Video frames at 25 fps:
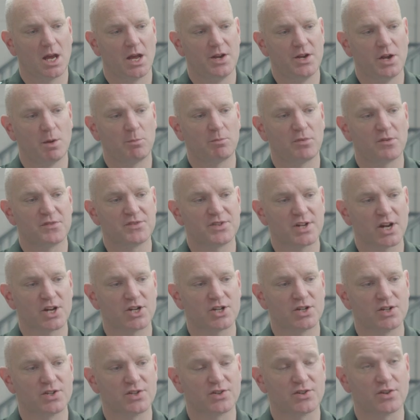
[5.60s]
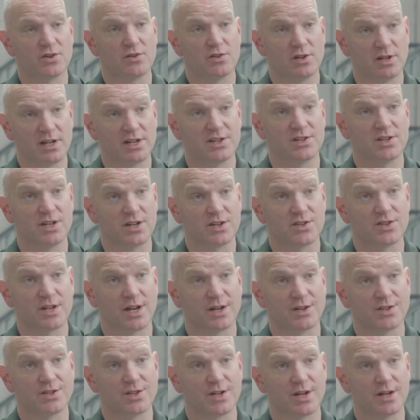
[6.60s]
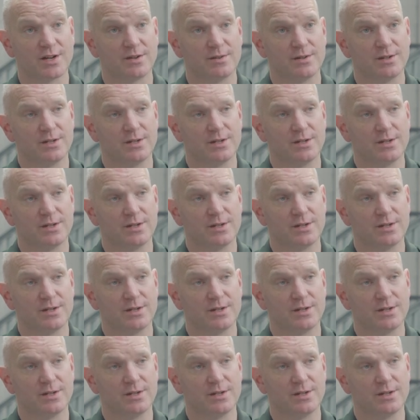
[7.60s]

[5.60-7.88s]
number of sessions through the listening centre.